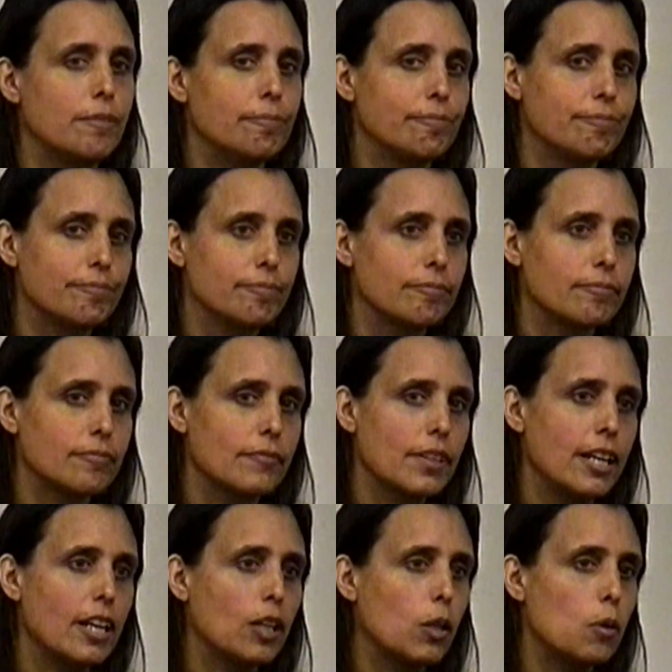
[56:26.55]
So,
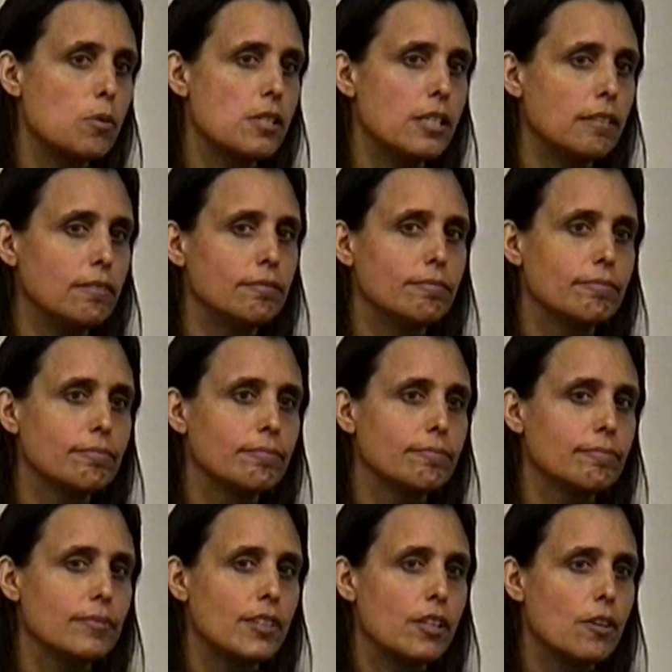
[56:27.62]
in closing,
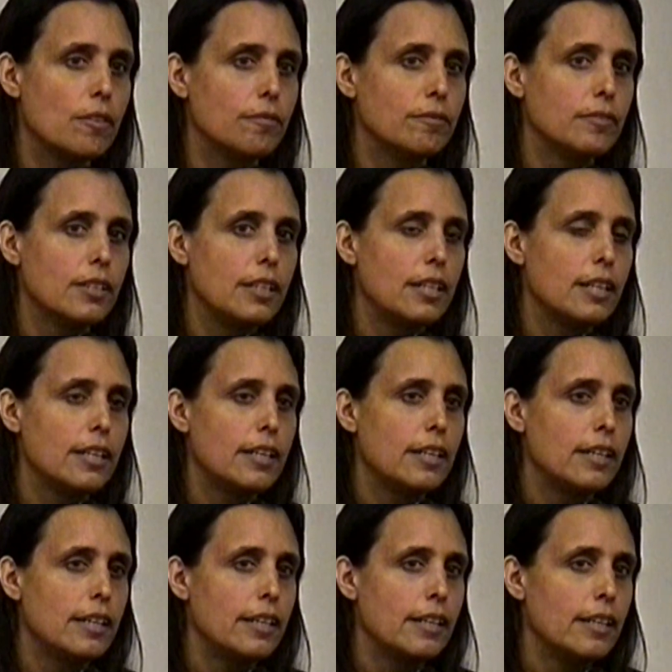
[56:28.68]
you know,
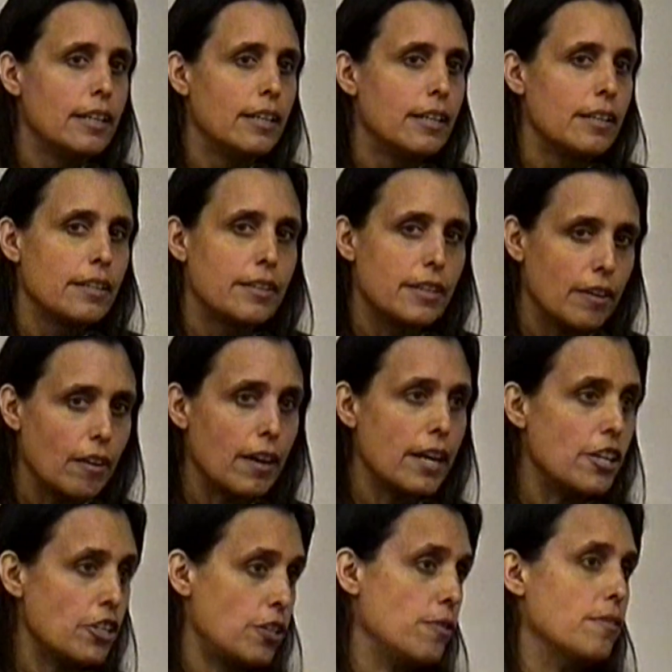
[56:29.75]

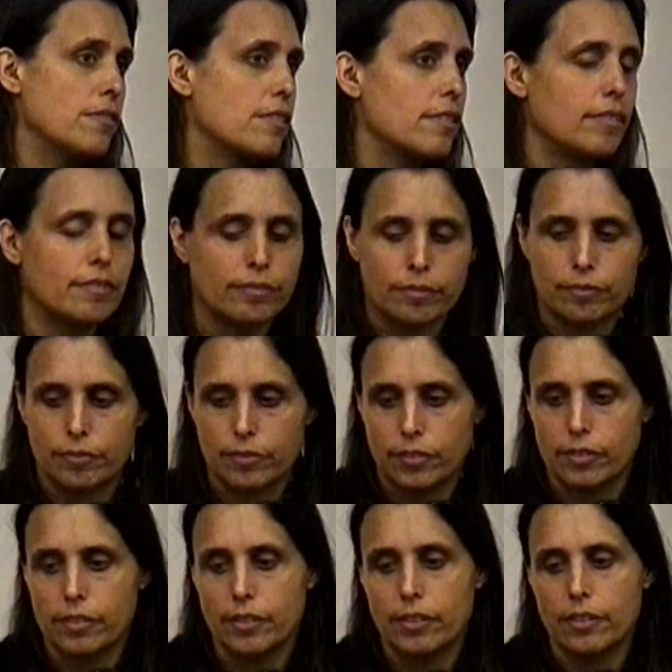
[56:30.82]
there are issues
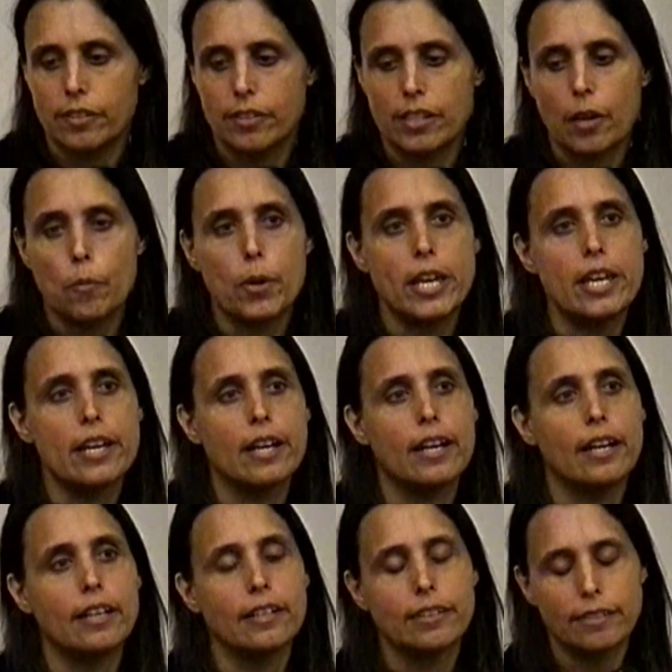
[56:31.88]
that
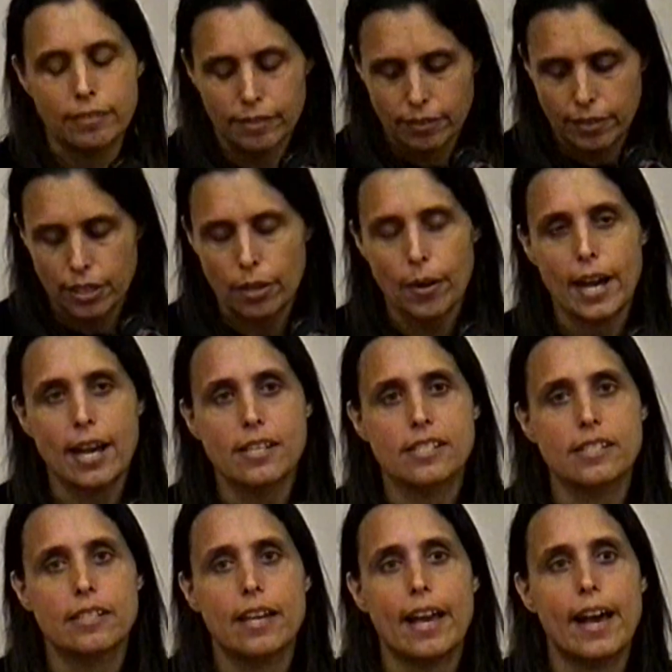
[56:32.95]
we, uh, you know,
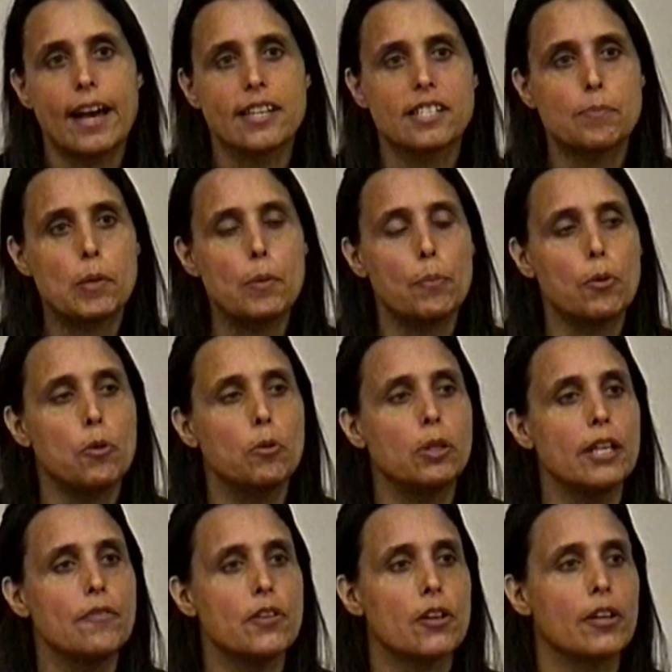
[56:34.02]
as as
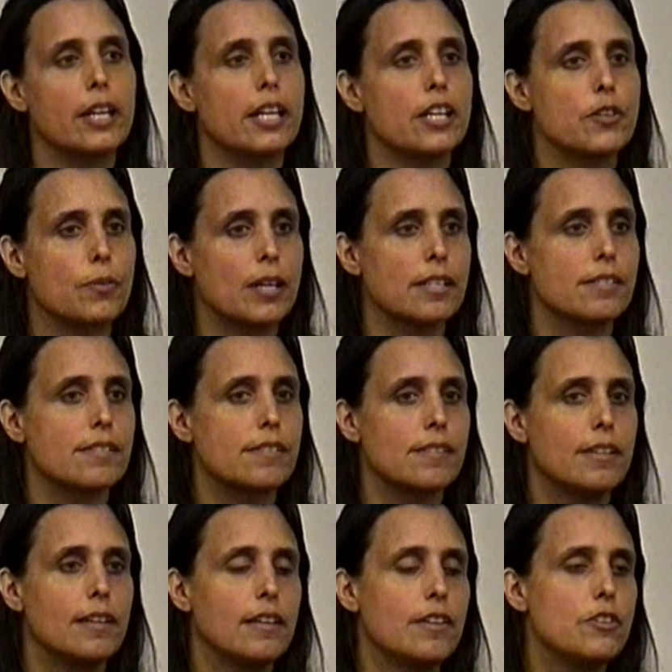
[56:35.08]
people who live here can
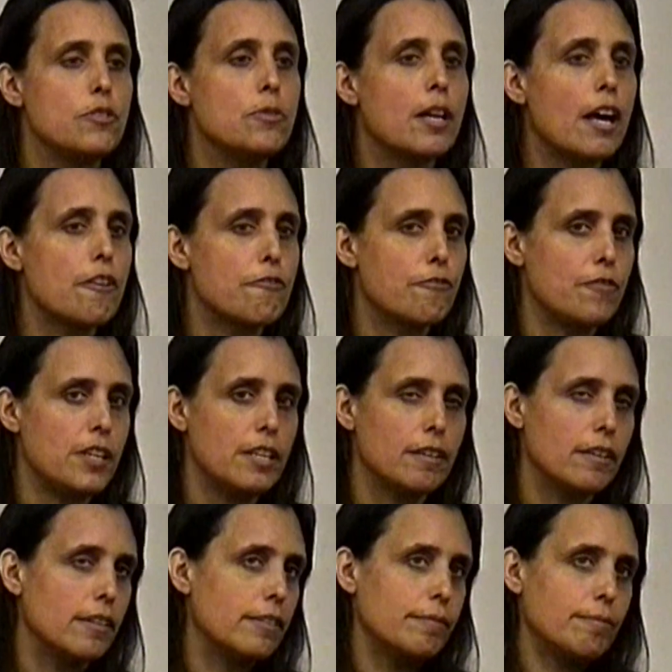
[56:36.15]
address do
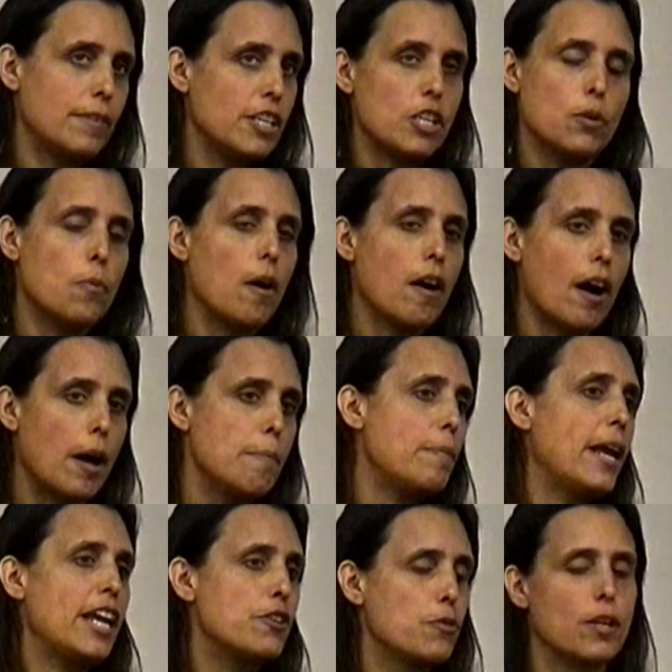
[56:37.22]
not feel that you are
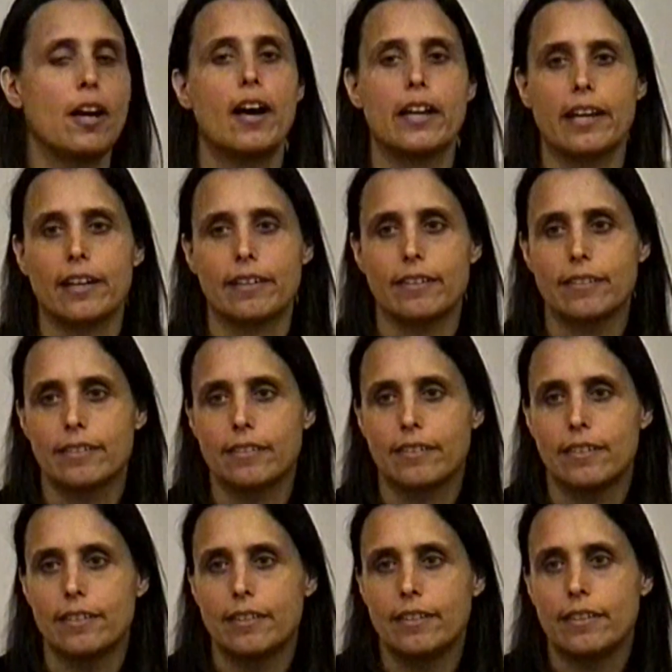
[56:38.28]
unpatriotic
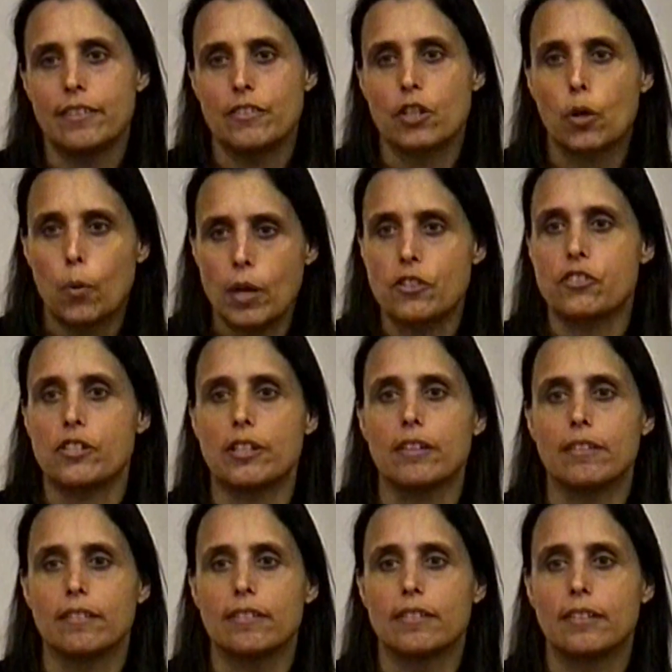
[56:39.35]
to
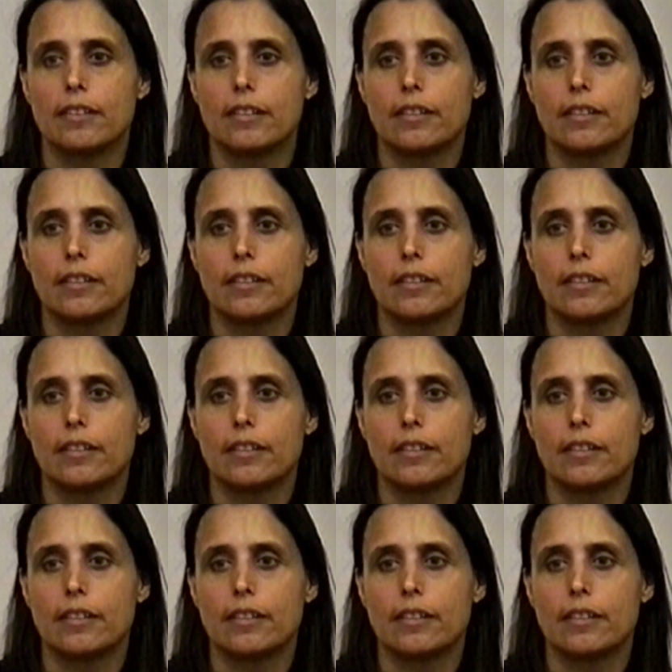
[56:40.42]
question.